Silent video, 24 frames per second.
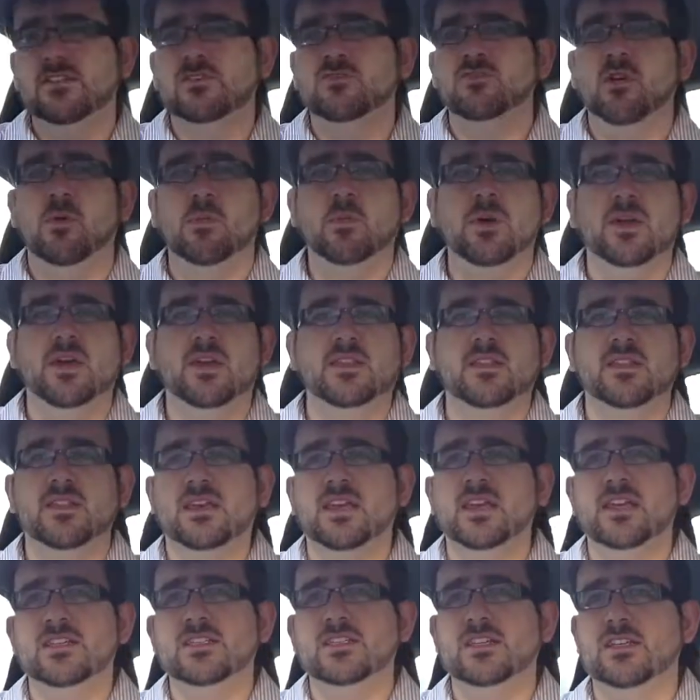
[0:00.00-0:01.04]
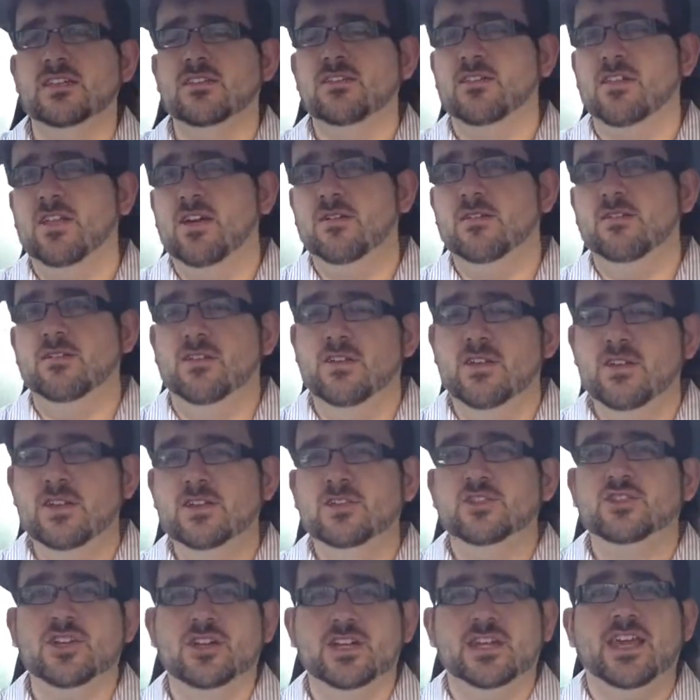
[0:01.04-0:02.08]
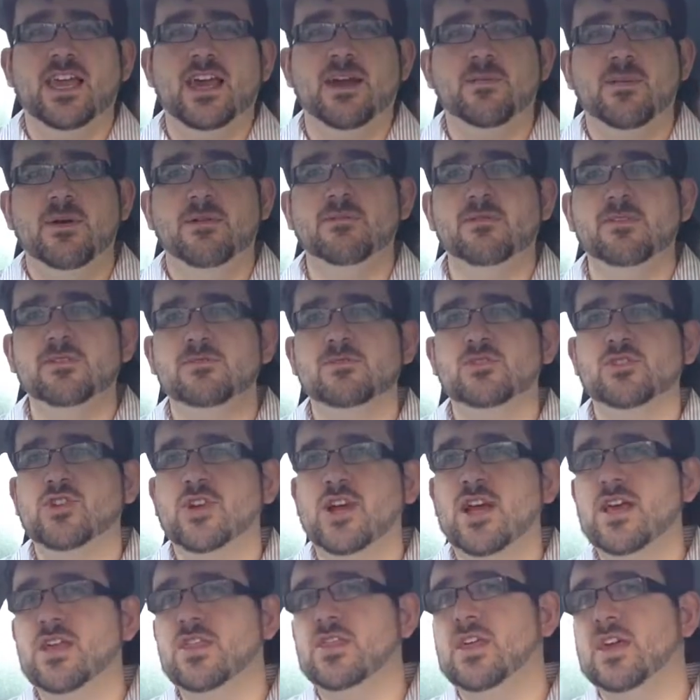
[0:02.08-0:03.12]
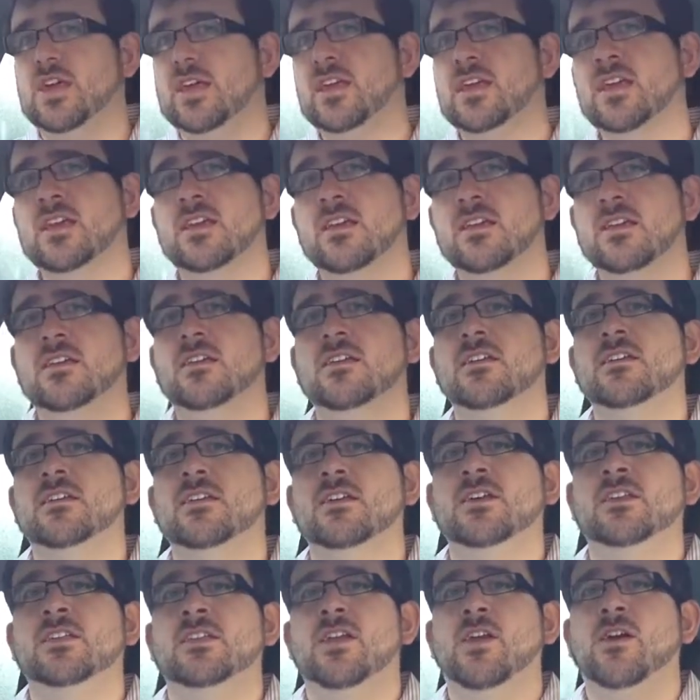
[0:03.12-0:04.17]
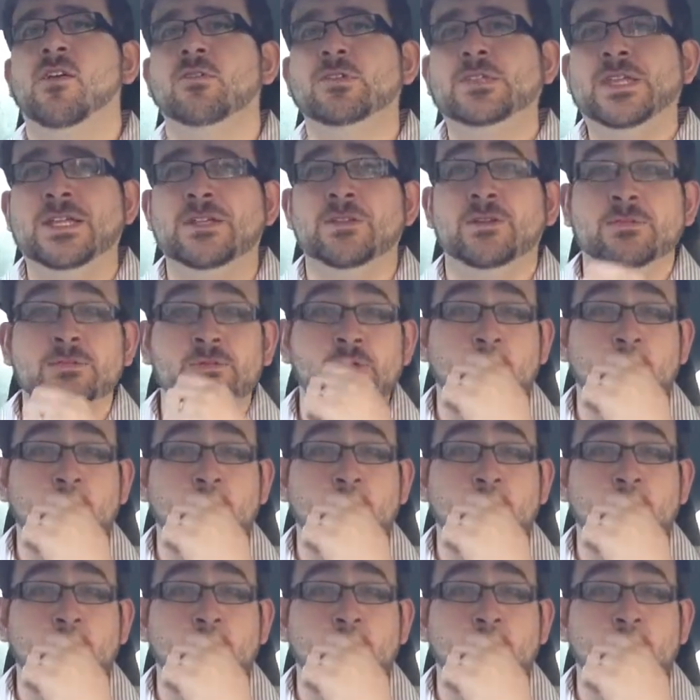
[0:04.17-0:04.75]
you drop it in the kitchen, you know, like trying to get him out the tray thing, and you always end up